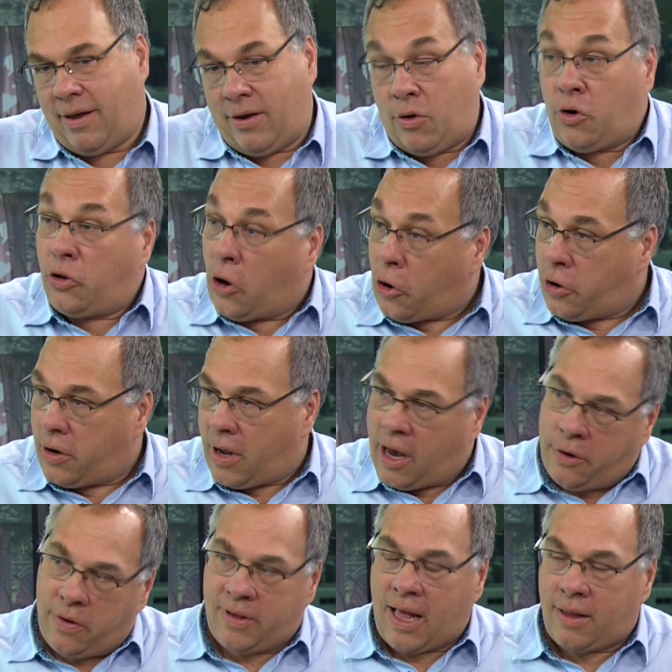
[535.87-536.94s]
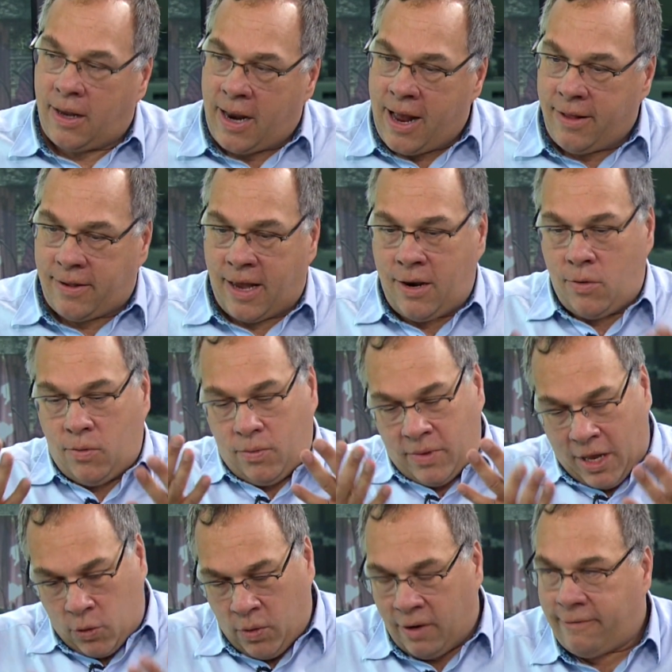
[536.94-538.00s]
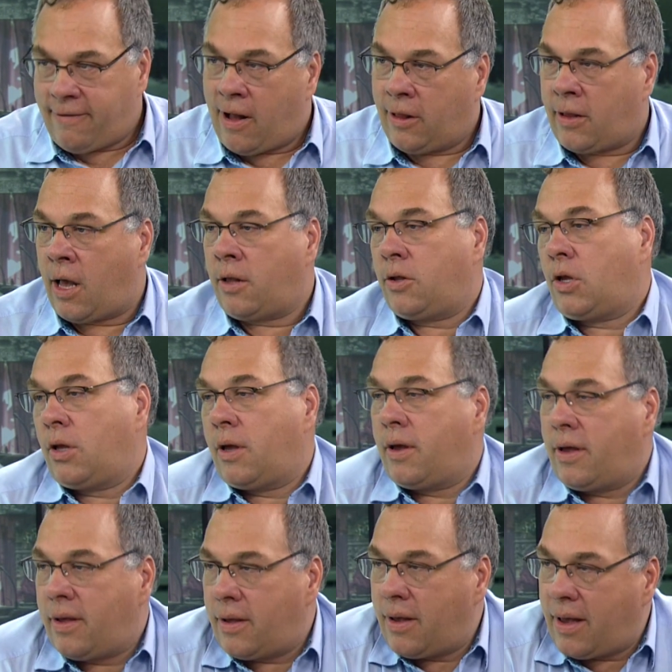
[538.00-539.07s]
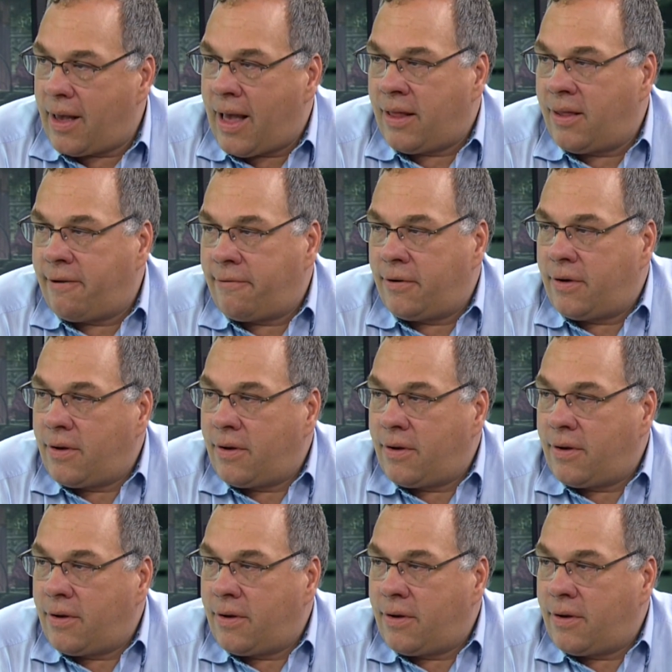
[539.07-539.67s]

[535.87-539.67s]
could hurt other satellites, and that will fall down at different